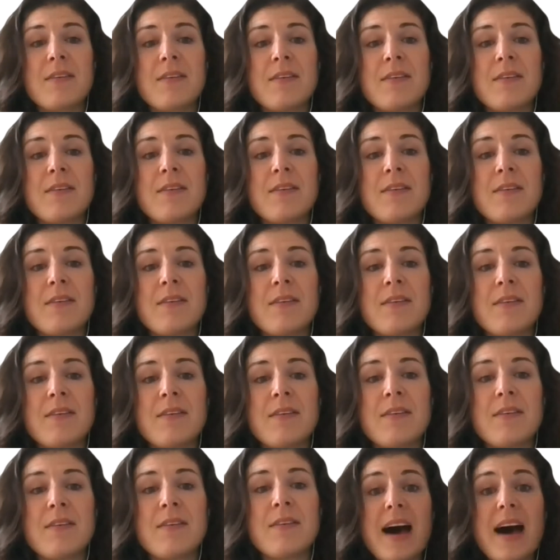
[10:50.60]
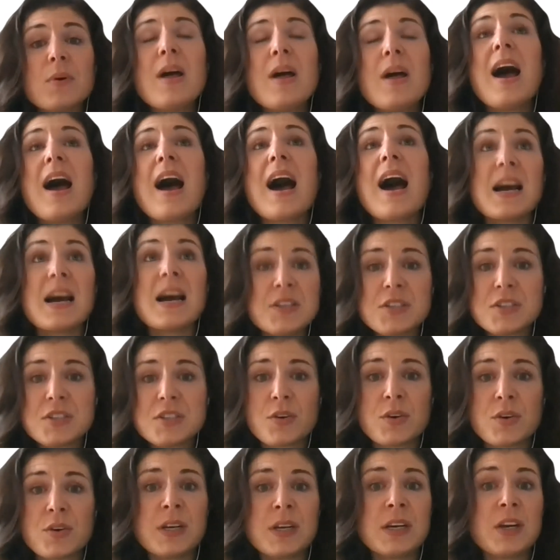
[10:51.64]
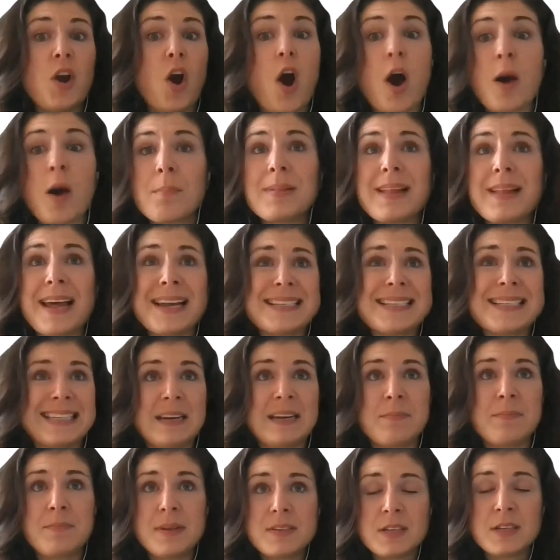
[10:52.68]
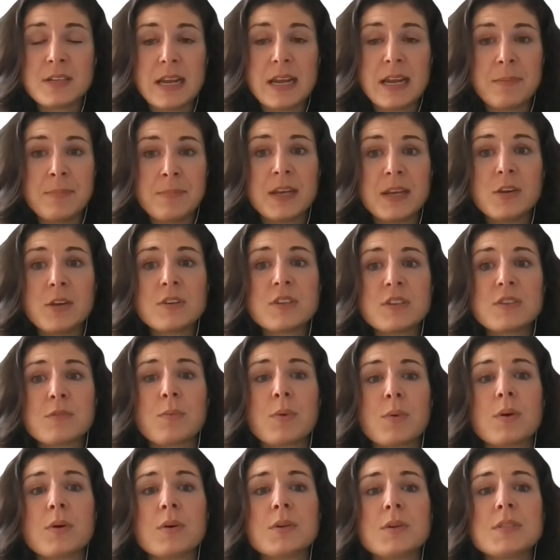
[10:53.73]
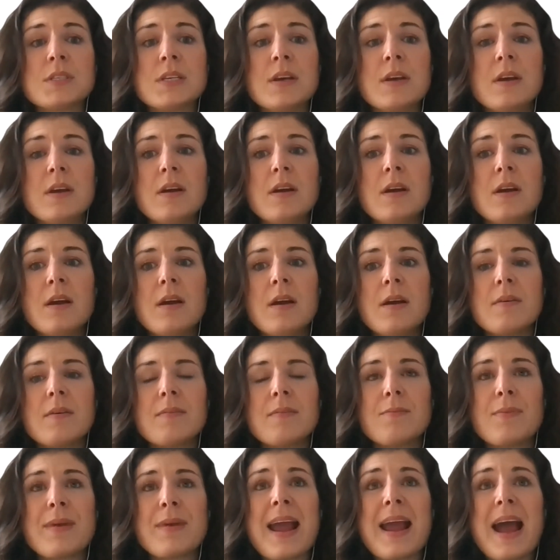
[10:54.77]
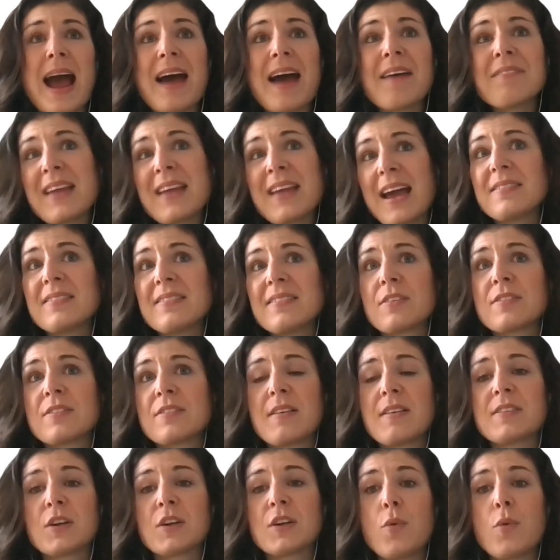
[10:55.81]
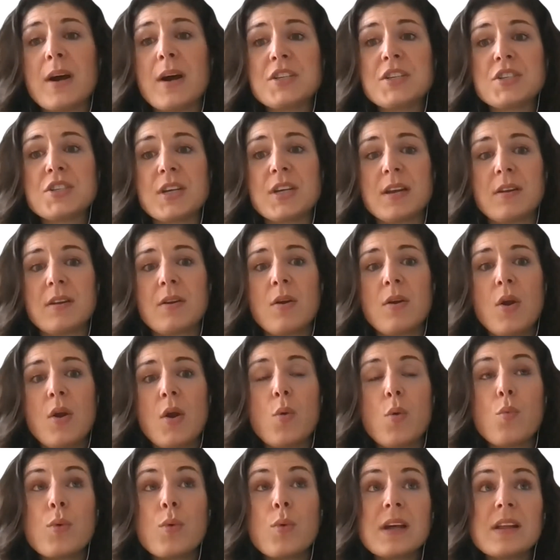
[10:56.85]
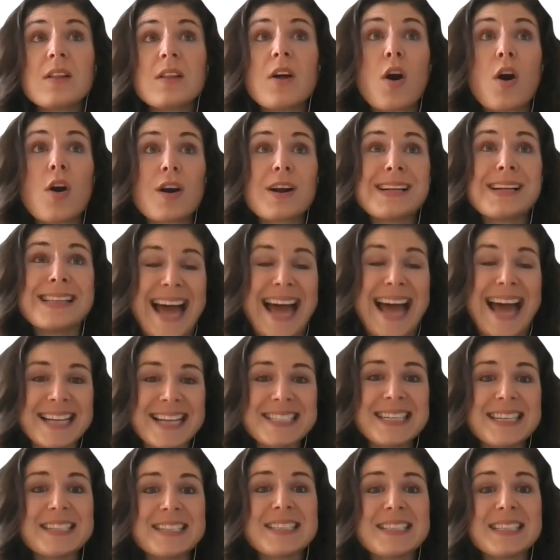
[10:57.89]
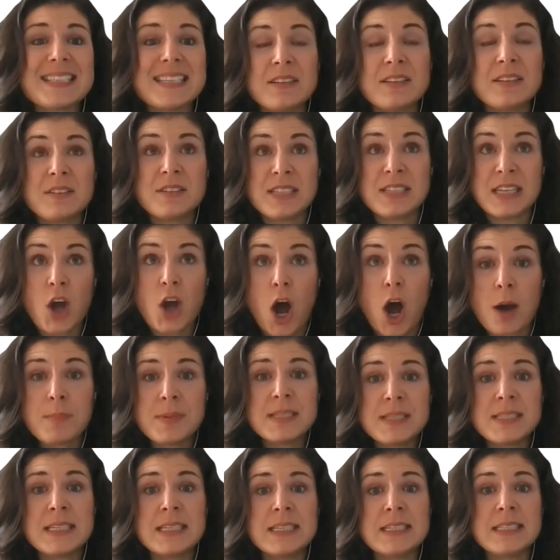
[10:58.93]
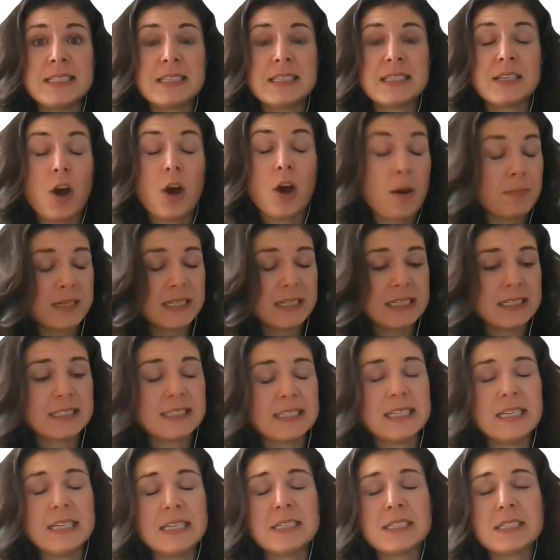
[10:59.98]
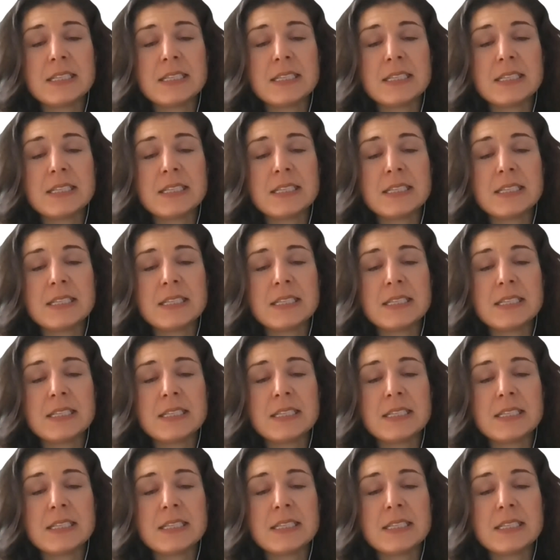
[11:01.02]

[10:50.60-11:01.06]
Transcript: the raven can teach us a valuable, uncertain, complex, and ambiguous world. We have to ask ourselves the question, will our classic skills and competencies